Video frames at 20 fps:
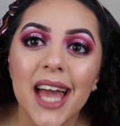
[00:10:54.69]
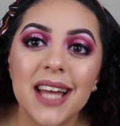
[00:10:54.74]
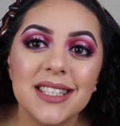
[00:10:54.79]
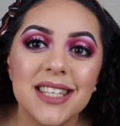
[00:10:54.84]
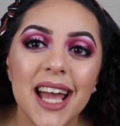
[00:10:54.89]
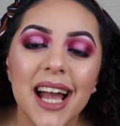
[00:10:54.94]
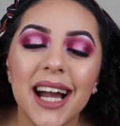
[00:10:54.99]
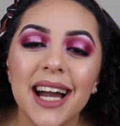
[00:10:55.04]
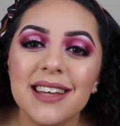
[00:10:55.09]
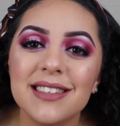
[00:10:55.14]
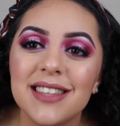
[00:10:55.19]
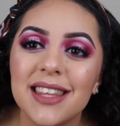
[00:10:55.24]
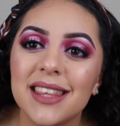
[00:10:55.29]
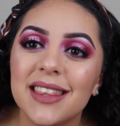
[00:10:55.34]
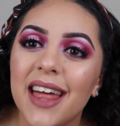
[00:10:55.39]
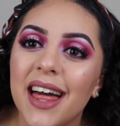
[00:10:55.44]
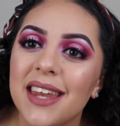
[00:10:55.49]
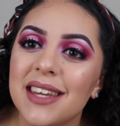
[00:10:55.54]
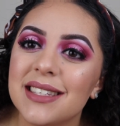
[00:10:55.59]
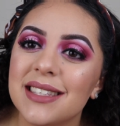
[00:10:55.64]
And yeah guys,
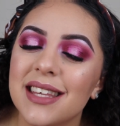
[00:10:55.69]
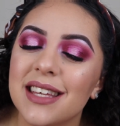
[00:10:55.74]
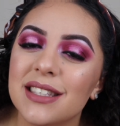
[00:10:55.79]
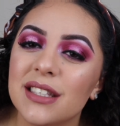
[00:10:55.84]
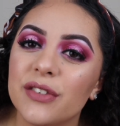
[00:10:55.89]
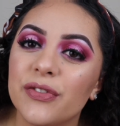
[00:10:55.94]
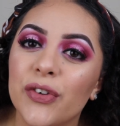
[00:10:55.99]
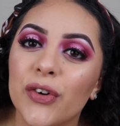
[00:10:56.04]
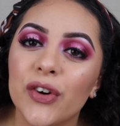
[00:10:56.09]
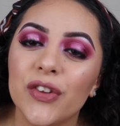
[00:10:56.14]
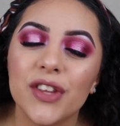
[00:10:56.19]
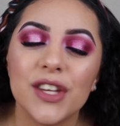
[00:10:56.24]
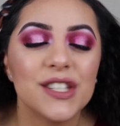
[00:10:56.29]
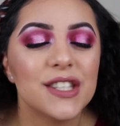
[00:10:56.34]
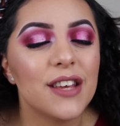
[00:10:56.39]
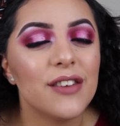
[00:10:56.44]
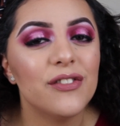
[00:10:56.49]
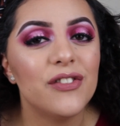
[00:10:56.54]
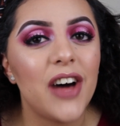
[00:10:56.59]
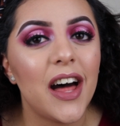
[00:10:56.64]
that is it for
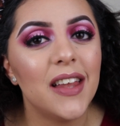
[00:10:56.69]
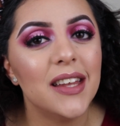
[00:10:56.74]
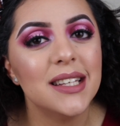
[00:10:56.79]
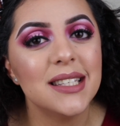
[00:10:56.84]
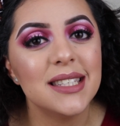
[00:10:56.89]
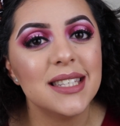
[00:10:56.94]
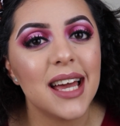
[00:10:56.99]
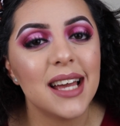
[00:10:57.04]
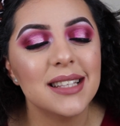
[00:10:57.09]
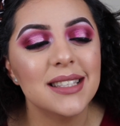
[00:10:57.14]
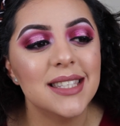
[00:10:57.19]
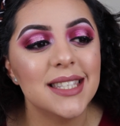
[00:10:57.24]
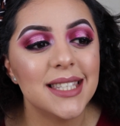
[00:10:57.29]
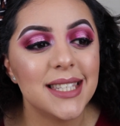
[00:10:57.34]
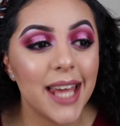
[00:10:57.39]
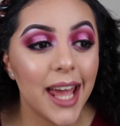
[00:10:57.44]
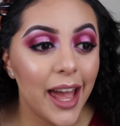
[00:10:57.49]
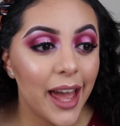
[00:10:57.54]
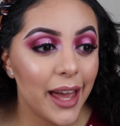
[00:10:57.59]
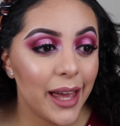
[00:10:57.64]
this Valentine's
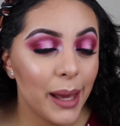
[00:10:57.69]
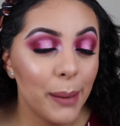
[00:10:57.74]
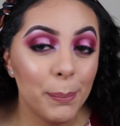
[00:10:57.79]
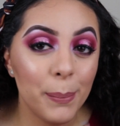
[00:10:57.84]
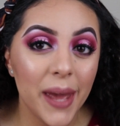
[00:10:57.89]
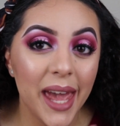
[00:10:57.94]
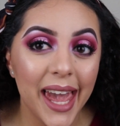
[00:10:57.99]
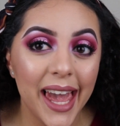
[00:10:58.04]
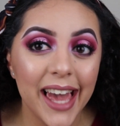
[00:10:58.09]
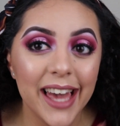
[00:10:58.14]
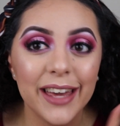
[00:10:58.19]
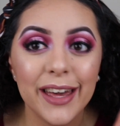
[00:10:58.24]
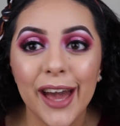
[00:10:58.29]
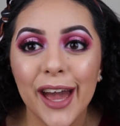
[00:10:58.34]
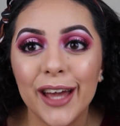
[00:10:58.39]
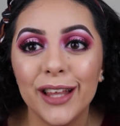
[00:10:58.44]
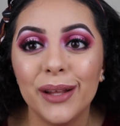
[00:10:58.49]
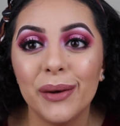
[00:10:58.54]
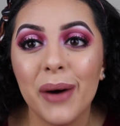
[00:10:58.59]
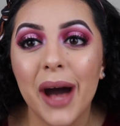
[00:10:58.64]
Day Pink
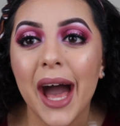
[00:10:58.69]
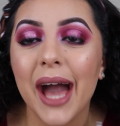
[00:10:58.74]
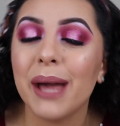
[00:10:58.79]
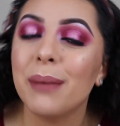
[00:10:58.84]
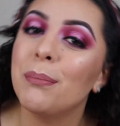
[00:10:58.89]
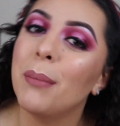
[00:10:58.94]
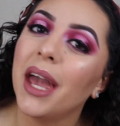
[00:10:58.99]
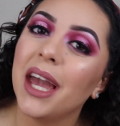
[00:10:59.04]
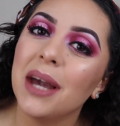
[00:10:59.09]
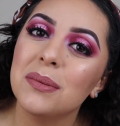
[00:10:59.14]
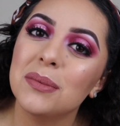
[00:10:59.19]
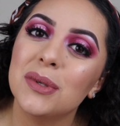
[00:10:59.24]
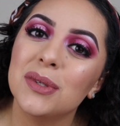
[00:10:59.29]
Halo Eye makeup